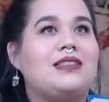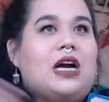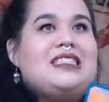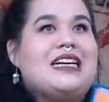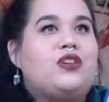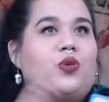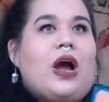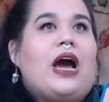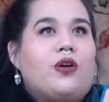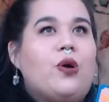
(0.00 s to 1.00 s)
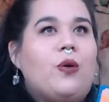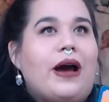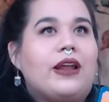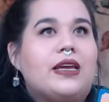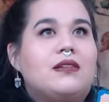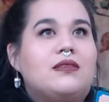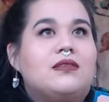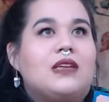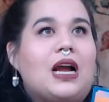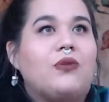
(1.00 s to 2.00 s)
I don't know how to go about it.
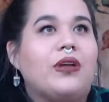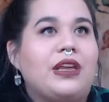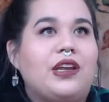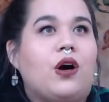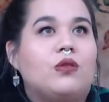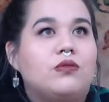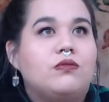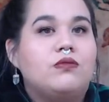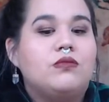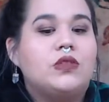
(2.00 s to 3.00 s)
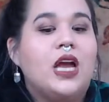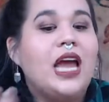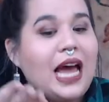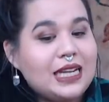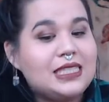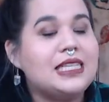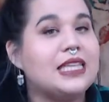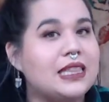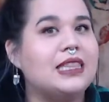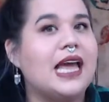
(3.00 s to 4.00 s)
I really don't. And I see
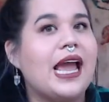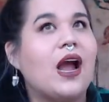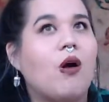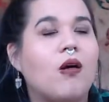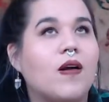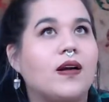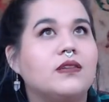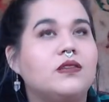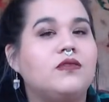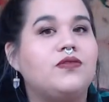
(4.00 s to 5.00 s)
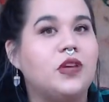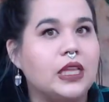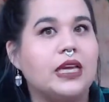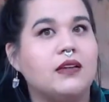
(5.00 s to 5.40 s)
that they are feeling